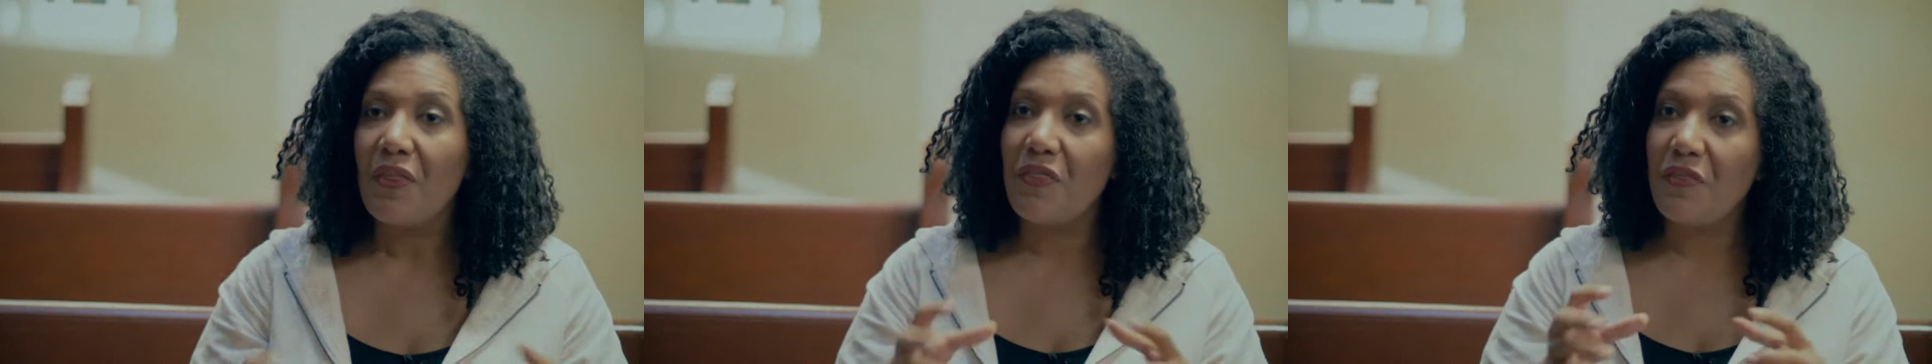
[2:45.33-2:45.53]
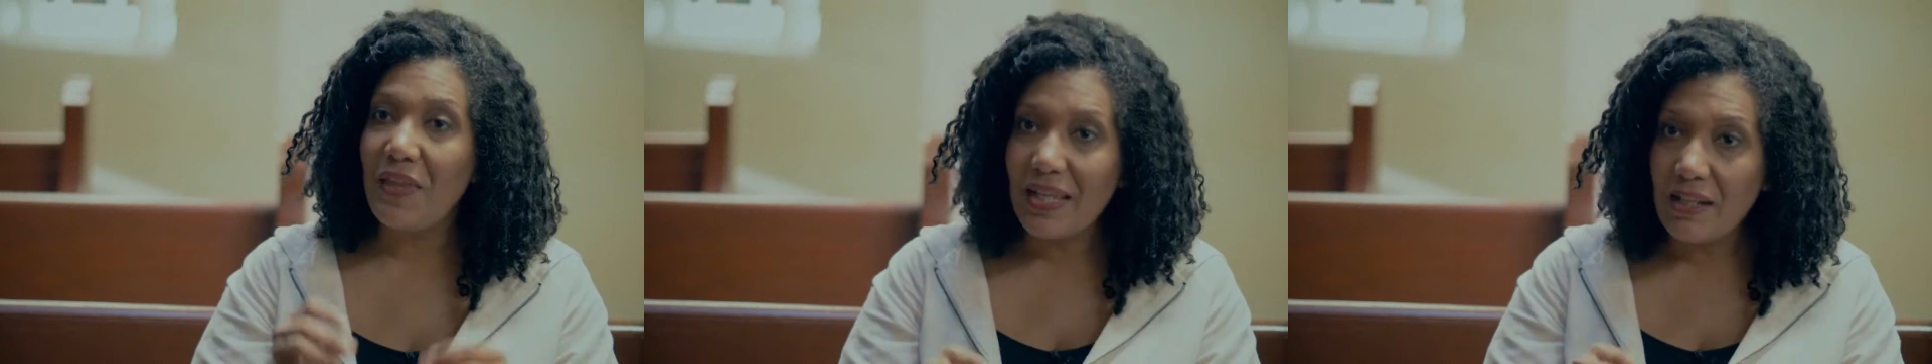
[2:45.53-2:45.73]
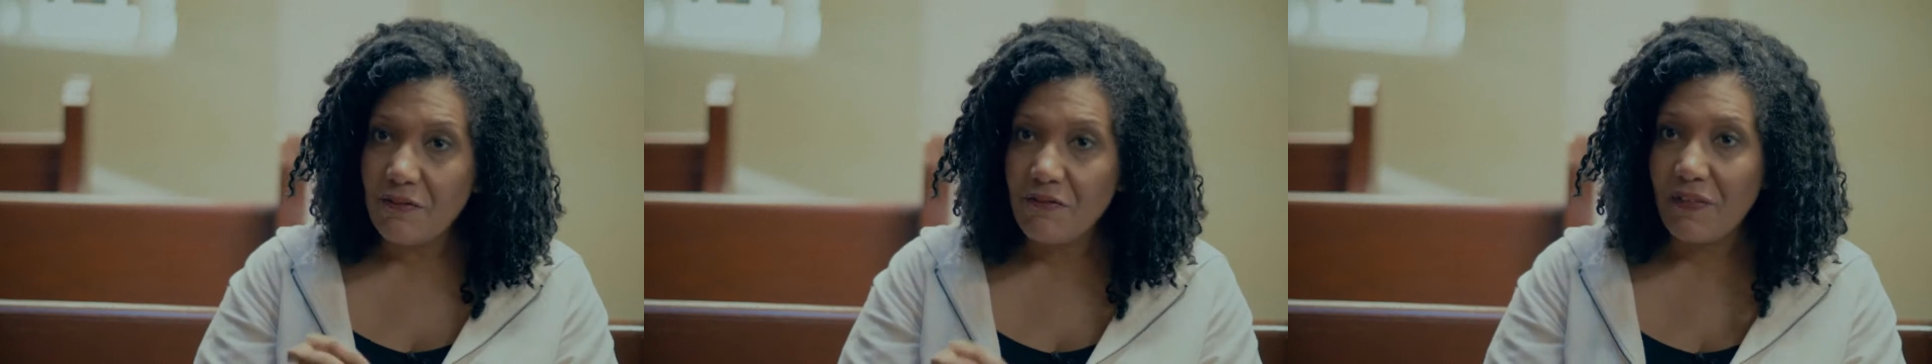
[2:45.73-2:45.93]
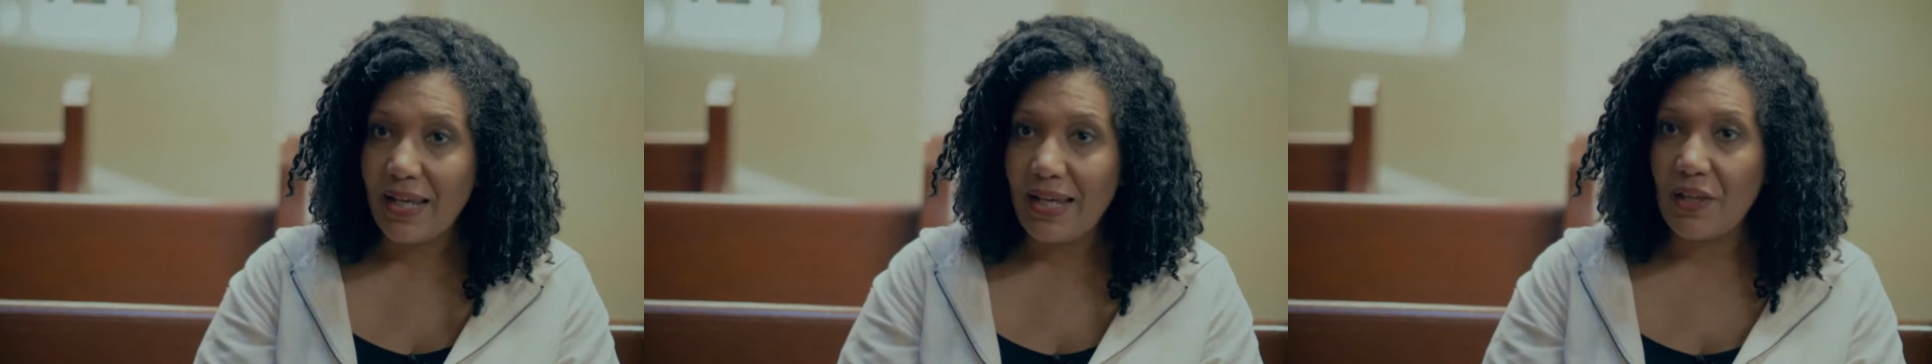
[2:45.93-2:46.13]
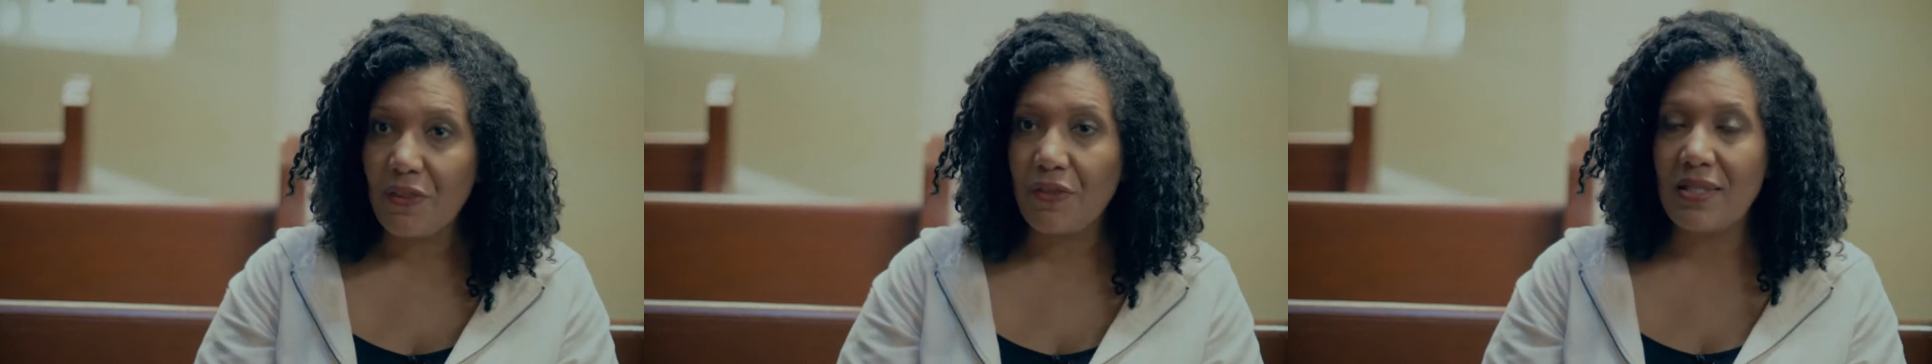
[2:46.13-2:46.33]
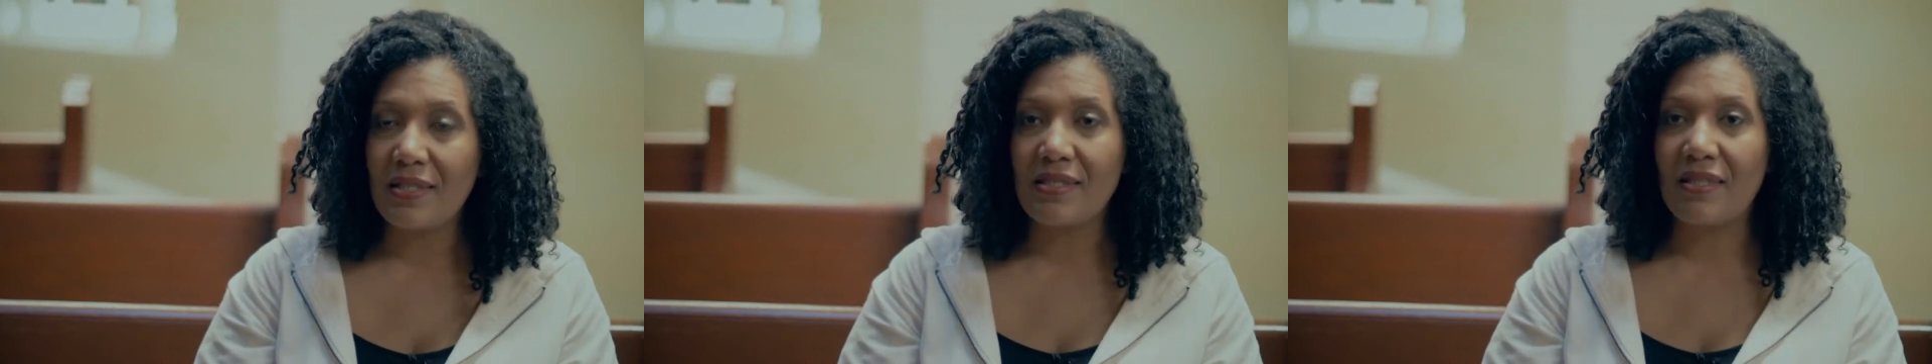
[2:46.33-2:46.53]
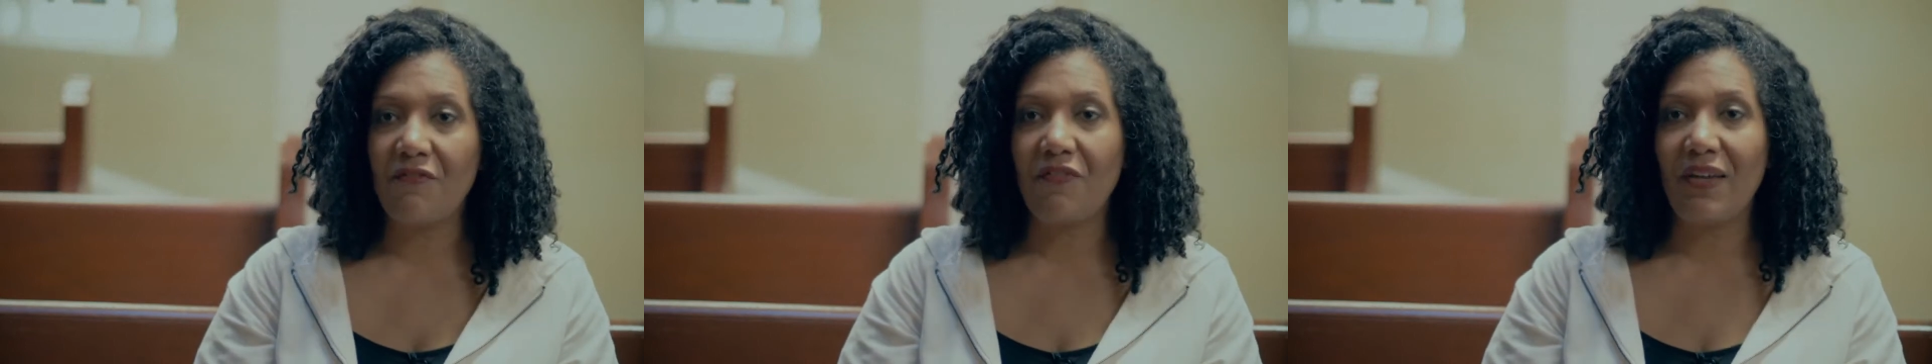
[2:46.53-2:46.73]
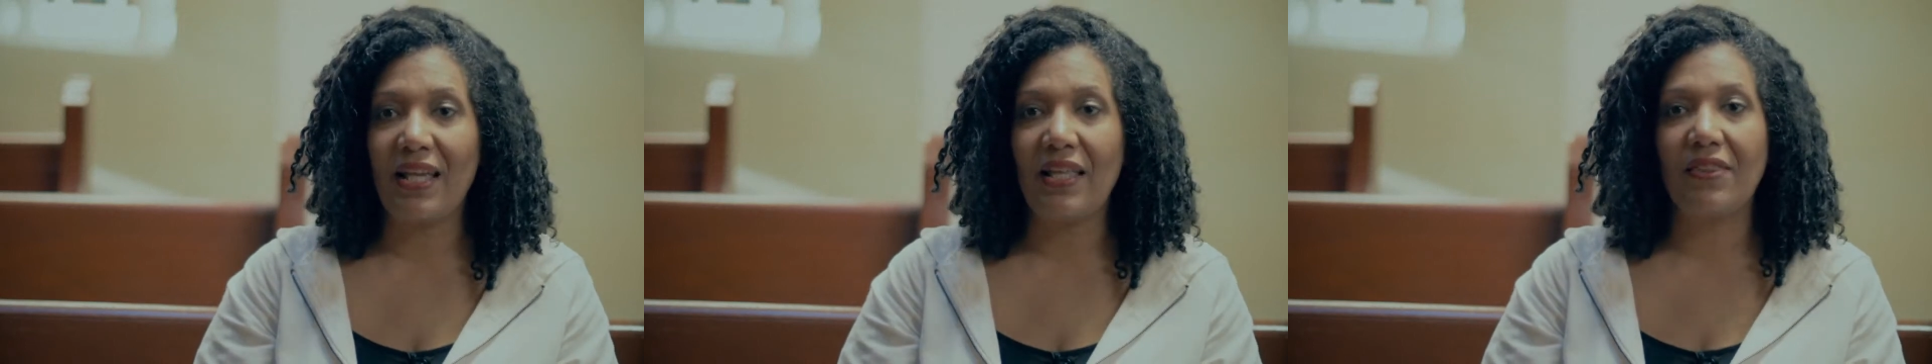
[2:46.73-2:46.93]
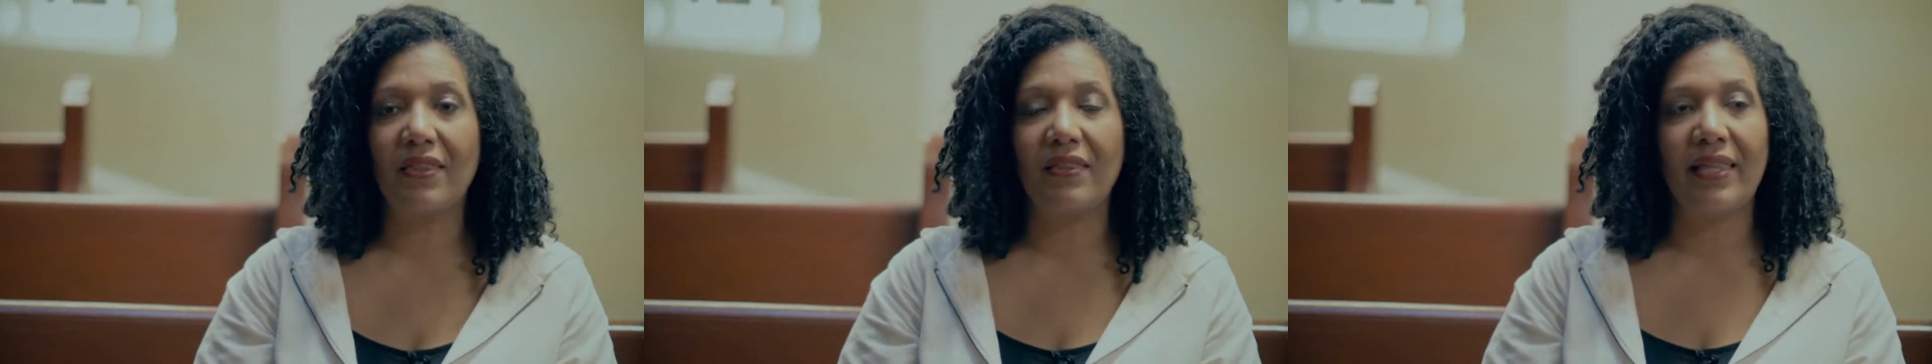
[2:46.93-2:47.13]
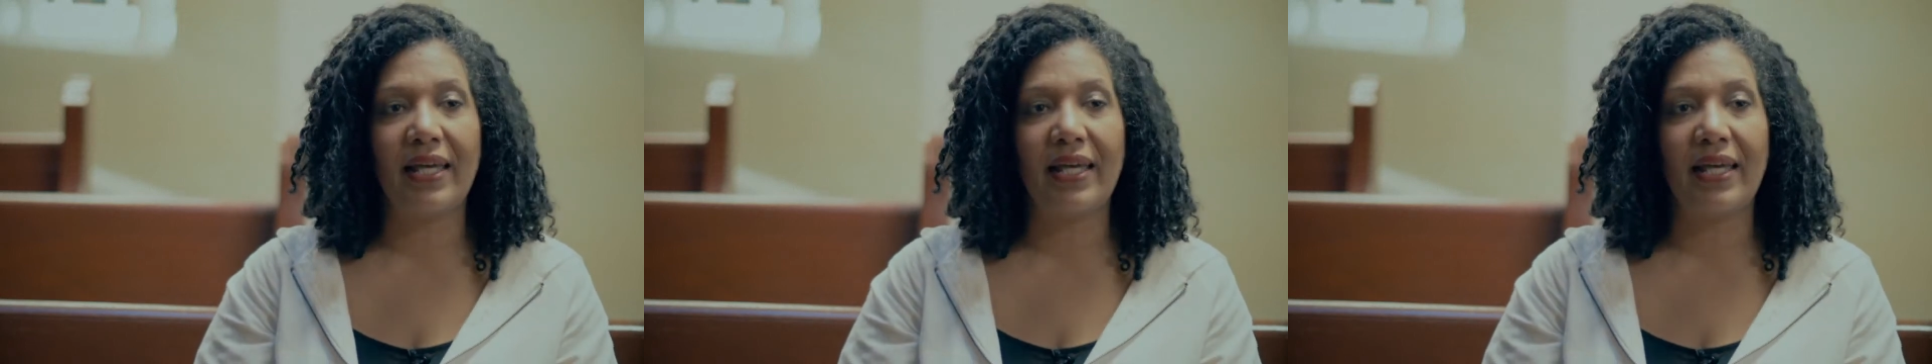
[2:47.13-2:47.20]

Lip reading: Thin faith is the faith